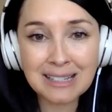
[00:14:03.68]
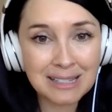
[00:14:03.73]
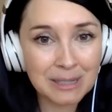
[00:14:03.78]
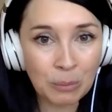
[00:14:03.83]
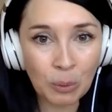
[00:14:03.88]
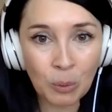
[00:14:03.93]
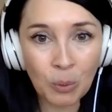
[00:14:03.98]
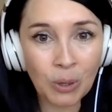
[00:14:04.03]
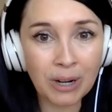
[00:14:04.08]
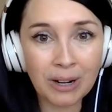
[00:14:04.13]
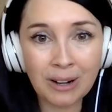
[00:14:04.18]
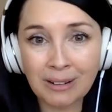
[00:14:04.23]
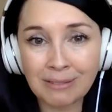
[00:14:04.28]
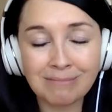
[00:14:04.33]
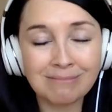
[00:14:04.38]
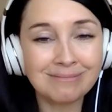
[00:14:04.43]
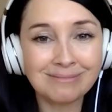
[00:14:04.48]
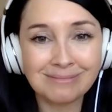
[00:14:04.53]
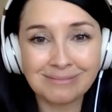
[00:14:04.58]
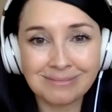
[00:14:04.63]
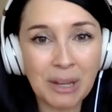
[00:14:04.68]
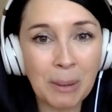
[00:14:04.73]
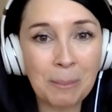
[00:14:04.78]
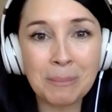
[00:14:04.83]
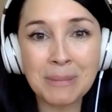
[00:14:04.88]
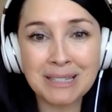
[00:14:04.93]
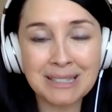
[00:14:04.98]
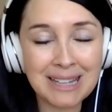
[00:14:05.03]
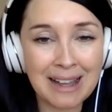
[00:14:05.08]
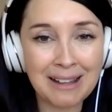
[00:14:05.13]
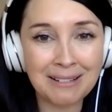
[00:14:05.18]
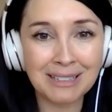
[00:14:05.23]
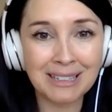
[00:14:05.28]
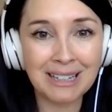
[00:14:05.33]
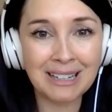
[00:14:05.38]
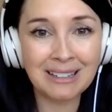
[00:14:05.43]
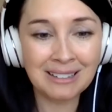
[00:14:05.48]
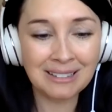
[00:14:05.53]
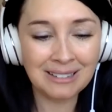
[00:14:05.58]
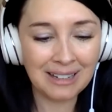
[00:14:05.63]
is more
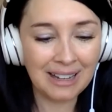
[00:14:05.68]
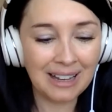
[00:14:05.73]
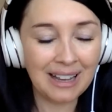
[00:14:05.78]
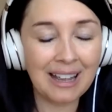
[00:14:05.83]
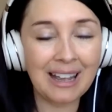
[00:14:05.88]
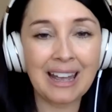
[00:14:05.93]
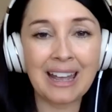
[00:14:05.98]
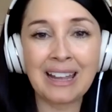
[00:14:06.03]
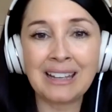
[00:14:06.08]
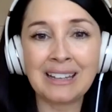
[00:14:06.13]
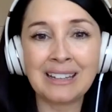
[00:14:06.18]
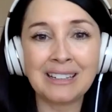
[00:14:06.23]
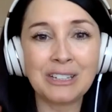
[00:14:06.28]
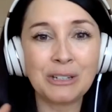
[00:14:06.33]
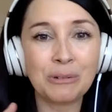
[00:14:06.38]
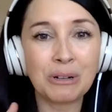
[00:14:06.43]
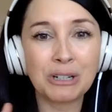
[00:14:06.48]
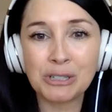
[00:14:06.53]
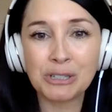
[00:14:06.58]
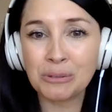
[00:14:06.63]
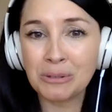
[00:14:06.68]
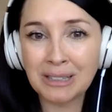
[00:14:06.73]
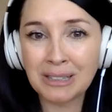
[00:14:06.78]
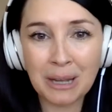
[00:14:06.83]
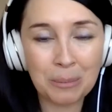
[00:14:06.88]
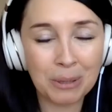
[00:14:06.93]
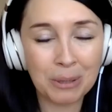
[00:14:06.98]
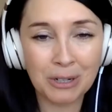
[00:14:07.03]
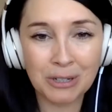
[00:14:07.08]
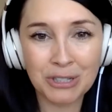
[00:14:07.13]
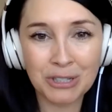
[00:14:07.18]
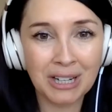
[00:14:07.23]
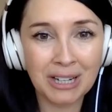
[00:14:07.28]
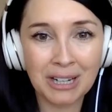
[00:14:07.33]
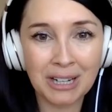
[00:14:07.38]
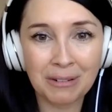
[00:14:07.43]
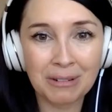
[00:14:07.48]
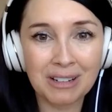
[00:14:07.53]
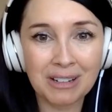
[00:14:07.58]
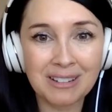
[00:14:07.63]
mentality and you are doing that purge and
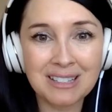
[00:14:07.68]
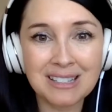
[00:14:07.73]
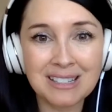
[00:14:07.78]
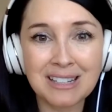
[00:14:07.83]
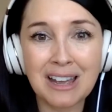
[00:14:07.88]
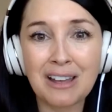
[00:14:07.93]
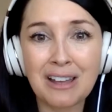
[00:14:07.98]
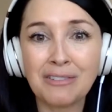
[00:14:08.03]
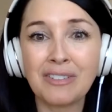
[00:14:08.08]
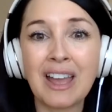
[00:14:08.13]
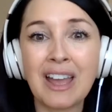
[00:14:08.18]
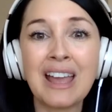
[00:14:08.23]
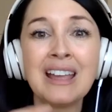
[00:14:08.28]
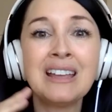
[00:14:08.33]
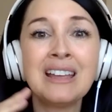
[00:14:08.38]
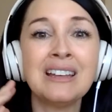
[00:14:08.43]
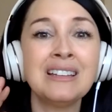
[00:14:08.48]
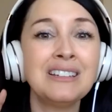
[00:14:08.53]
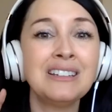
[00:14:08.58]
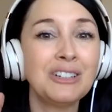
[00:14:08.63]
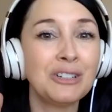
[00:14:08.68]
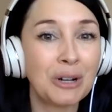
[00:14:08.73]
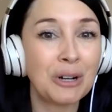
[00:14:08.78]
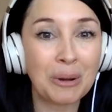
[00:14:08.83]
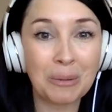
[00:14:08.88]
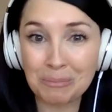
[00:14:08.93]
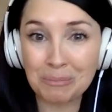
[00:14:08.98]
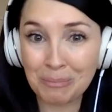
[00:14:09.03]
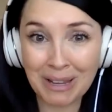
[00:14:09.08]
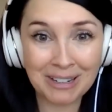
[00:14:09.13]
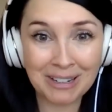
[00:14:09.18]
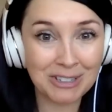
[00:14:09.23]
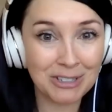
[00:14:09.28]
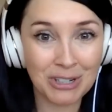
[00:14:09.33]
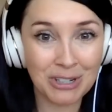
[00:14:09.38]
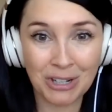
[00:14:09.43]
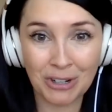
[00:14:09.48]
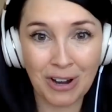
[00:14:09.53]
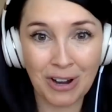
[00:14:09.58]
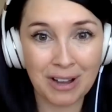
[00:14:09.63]
getting rid of the stuff and you're
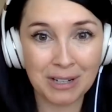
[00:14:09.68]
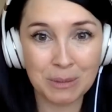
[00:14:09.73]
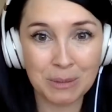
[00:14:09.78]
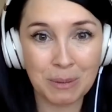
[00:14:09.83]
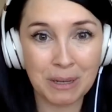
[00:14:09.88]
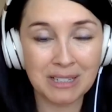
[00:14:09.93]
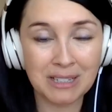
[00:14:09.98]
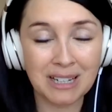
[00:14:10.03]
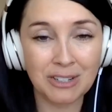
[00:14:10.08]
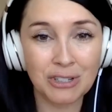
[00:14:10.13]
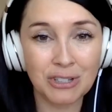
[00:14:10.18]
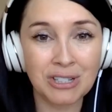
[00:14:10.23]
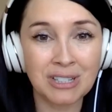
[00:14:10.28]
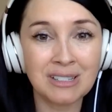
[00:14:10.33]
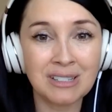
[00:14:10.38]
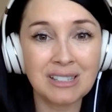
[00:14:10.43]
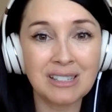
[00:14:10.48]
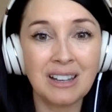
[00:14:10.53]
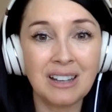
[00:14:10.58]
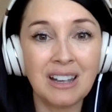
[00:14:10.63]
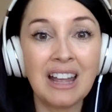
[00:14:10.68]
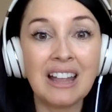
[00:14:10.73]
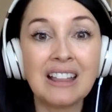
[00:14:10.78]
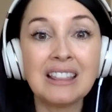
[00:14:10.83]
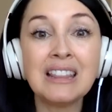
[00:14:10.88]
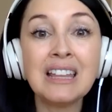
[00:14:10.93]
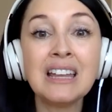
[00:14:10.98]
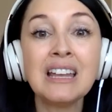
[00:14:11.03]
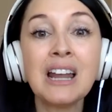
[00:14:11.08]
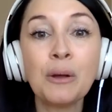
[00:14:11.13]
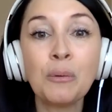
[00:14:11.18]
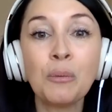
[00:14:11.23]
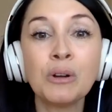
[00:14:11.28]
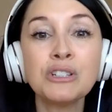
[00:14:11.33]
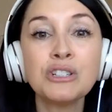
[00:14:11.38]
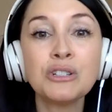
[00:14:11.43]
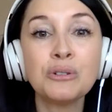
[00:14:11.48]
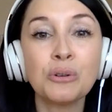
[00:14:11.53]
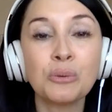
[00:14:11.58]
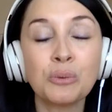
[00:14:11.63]
managing your expectations, then I
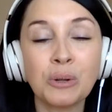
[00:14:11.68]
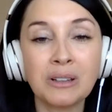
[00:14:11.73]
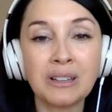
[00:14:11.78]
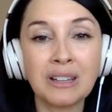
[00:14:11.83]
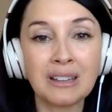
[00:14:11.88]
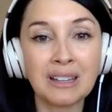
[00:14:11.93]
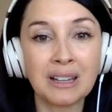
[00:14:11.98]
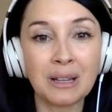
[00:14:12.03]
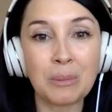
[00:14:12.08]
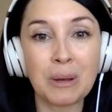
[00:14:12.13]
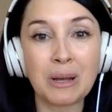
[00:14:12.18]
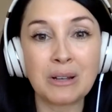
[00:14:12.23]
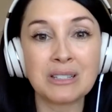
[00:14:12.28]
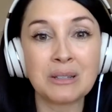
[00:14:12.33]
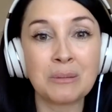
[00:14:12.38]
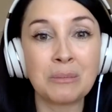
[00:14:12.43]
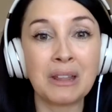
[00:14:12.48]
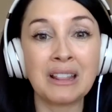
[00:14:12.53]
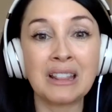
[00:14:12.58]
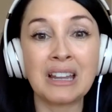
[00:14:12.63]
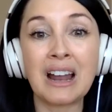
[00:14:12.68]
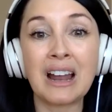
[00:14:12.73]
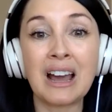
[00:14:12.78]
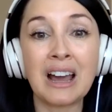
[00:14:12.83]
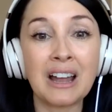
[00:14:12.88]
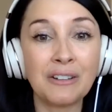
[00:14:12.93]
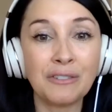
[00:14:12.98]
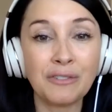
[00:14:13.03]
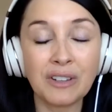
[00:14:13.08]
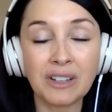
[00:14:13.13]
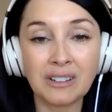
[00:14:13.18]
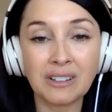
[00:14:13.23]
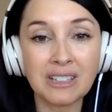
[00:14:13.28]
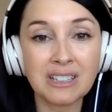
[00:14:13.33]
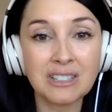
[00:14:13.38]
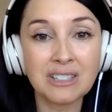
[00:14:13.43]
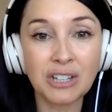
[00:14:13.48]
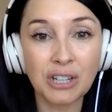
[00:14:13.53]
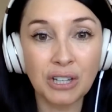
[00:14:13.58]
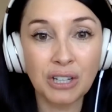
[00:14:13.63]
want you to really think about something that I feel
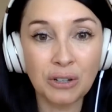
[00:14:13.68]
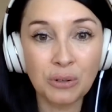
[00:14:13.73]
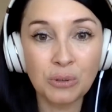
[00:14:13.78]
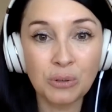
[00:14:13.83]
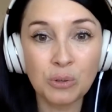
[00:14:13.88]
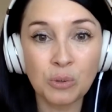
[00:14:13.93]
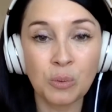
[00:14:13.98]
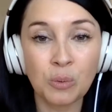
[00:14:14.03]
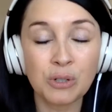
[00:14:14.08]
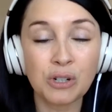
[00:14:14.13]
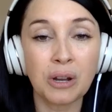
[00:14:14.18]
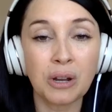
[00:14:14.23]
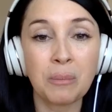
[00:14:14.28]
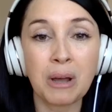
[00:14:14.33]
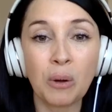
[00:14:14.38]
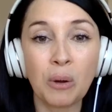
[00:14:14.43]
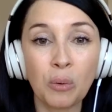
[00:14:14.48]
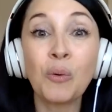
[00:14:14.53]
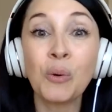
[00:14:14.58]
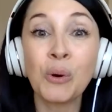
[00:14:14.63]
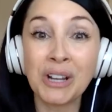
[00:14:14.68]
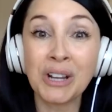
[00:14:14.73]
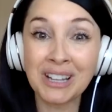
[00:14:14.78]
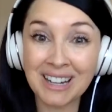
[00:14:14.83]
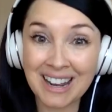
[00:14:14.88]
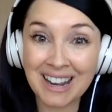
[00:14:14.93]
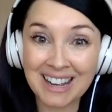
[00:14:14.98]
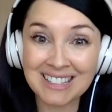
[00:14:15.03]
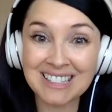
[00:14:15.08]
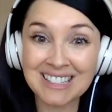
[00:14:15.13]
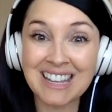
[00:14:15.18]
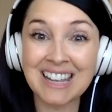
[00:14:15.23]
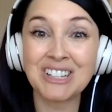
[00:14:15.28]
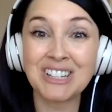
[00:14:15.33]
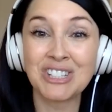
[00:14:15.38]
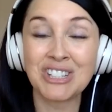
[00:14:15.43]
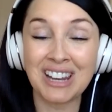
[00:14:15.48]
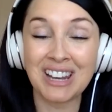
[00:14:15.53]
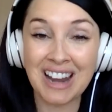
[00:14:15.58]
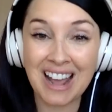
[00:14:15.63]
is huge when we're talking about
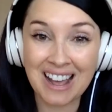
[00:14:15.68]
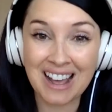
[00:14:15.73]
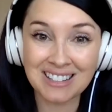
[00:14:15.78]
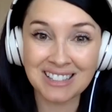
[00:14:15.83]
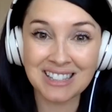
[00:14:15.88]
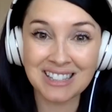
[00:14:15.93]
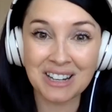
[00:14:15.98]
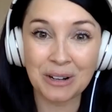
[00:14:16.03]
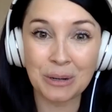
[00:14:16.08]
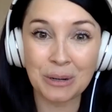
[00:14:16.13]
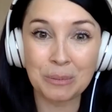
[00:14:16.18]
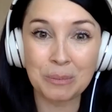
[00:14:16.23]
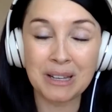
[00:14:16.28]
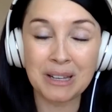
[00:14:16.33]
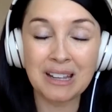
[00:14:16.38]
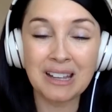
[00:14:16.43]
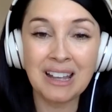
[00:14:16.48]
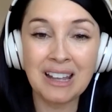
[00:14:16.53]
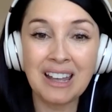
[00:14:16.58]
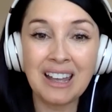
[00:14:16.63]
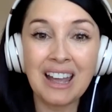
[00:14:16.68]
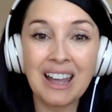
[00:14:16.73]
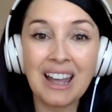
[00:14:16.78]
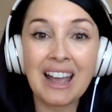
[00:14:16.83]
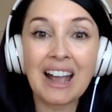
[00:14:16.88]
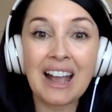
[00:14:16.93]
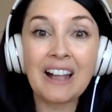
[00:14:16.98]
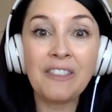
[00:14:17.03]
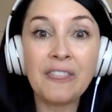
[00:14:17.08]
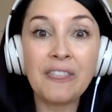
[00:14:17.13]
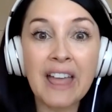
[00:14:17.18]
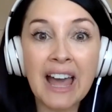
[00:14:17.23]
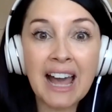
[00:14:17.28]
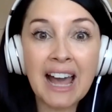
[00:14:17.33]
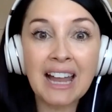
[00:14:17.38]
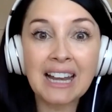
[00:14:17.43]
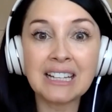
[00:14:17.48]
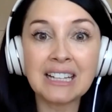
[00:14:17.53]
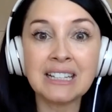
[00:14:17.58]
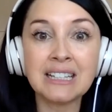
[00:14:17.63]
organization as therapy. And
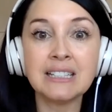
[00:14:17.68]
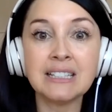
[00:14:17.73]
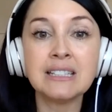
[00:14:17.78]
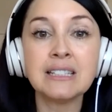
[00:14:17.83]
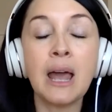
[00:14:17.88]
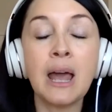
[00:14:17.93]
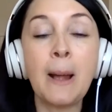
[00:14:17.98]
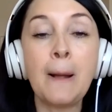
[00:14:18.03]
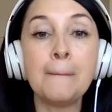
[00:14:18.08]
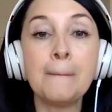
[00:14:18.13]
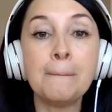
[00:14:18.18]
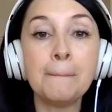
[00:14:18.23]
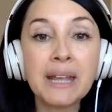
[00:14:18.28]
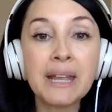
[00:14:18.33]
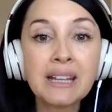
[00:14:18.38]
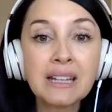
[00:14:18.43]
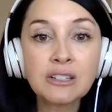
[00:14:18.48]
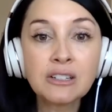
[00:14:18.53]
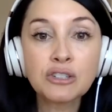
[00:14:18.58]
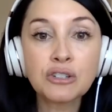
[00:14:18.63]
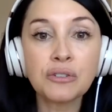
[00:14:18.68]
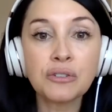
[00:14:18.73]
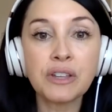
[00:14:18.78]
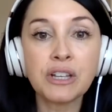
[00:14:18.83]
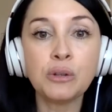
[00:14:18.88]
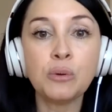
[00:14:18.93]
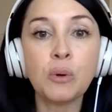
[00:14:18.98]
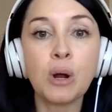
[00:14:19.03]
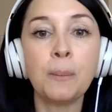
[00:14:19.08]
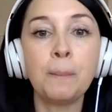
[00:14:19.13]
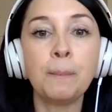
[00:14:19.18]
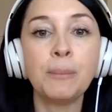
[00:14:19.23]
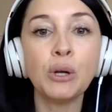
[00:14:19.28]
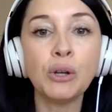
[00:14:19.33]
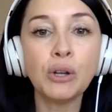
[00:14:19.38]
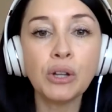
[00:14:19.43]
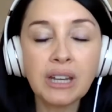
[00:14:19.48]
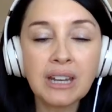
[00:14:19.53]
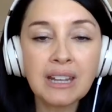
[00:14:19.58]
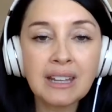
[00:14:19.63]
that is making sure that you are
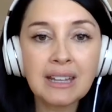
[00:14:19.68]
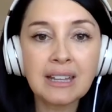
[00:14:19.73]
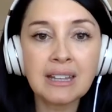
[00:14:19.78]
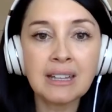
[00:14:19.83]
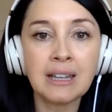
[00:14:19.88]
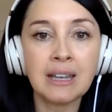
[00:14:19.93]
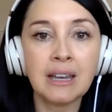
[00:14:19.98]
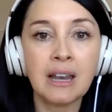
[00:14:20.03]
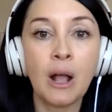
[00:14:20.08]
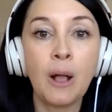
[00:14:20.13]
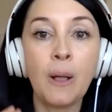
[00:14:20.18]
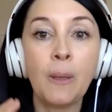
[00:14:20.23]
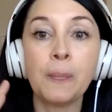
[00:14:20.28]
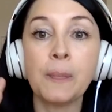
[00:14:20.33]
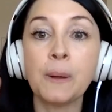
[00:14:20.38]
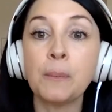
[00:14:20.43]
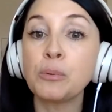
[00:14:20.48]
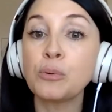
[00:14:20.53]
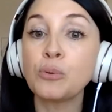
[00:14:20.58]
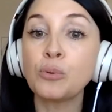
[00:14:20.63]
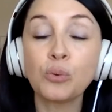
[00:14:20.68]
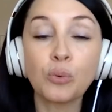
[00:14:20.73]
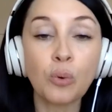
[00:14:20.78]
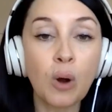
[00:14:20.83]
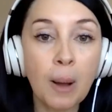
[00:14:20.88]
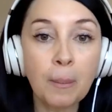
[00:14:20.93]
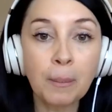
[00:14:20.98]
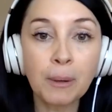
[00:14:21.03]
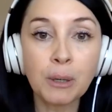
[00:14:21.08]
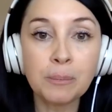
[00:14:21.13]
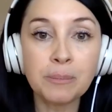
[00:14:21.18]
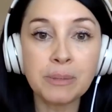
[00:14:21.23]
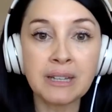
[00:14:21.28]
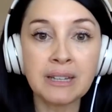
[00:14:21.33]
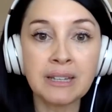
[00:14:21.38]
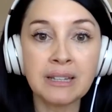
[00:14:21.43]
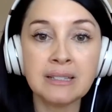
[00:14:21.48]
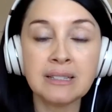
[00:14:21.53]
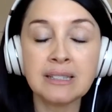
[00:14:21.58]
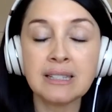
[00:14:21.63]
putting in the proper
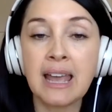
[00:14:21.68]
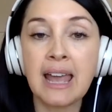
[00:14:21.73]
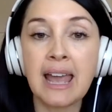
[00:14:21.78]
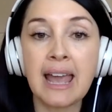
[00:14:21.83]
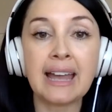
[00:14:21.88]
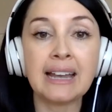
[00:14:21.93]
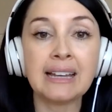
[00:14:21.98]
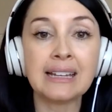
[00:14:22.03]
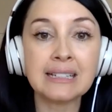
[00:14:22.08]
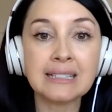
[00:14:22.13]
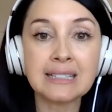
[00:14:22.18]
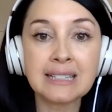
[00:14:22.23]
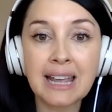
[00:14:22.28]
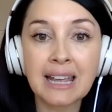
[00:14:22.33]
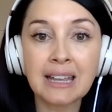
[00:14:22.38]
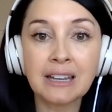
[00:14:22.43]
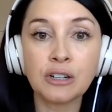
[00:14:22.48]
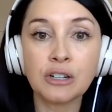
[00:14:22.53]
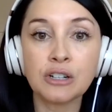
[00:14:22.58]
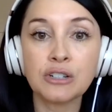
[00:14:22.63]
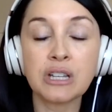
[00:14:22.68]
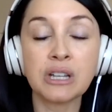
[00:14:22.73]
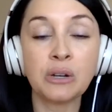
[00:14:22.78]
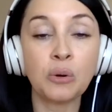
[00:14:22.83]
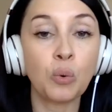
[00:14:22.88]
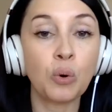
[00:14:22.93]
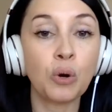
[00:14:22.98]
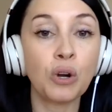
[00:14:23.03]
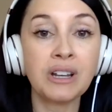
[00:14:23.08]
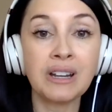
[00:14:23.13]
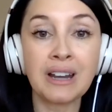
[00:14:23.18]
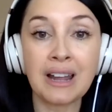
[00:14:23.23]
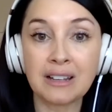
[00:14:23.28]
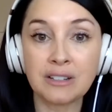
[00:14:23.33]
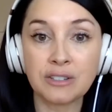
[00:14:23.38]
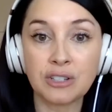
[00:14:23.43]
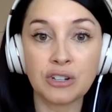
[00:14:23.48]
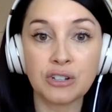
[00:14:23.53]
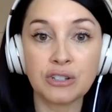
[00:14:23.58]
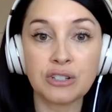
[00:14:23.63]
bins and containers and
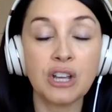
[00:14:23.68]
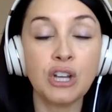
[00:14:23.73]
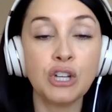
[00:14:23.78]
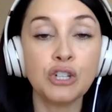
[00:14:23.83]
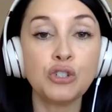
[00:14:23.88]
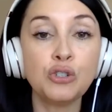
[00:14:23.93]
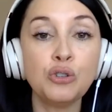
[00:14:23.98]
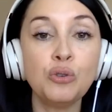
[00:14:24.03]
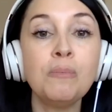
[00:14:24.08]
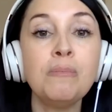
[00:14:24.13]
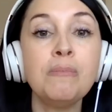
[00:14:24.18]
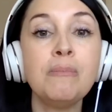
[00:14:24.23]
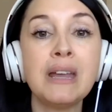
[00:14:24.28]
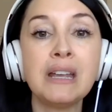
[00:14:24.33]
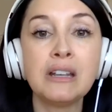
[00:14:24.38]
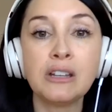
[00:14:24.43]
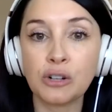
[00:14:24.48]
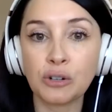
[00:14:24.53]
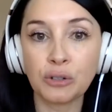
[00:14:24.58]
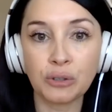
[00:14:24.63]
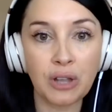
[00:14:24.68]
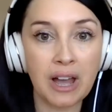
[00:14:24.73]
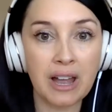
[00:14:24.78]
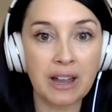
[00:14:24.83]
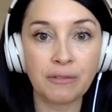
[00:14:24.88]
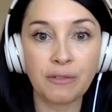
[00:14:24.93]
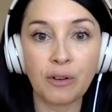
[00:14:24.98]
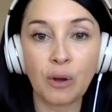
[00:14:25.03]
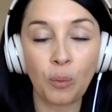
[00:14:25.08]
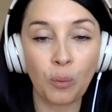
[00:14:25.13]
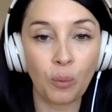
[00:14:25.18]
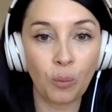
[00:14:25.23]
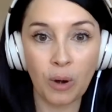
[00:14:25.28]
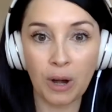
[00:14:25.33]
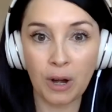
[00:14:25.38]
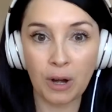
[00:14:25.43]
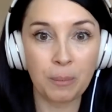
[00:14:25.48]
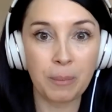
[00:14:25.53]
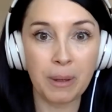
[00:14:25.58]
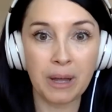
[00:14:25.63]
organizers to make your life
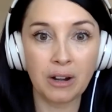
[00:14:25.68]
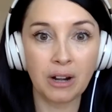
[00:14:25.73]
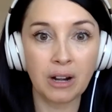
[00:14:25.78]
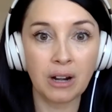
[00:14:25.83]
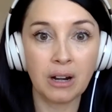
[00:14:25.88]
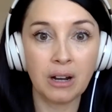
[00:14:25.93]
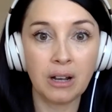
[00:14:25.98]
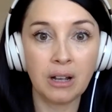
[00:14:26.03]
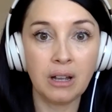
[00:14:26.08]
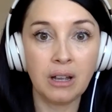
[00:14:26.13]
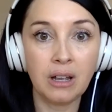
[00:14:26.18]
work better.